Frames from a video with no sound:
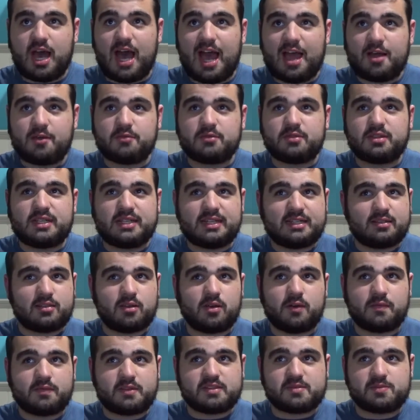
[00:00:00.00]
I didn't
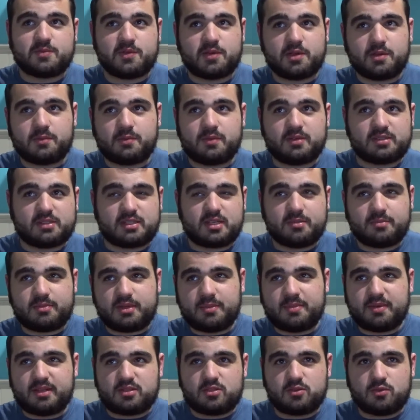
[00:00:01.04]
know if this movie was going to
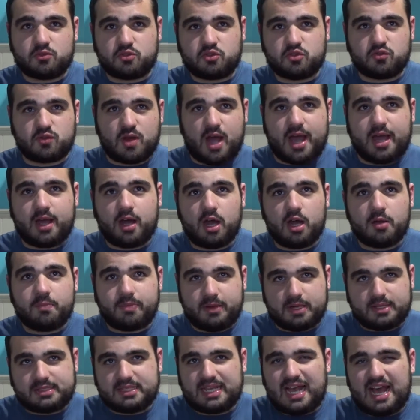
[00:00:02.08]
be a bit too try hard,
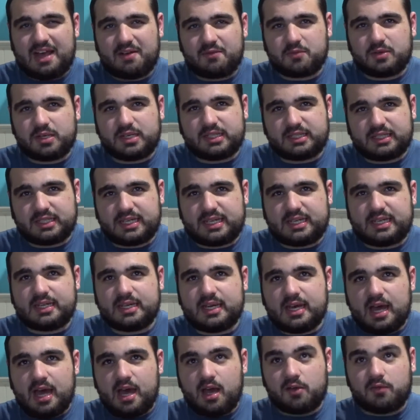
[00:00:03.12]
but it's not really
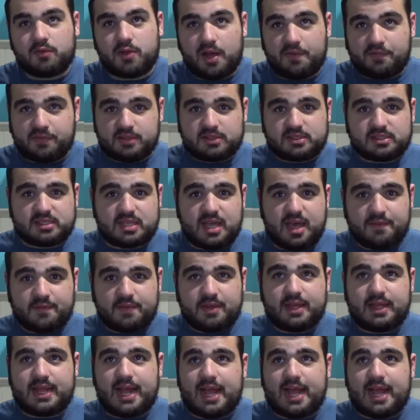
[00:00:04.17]
reference heavy.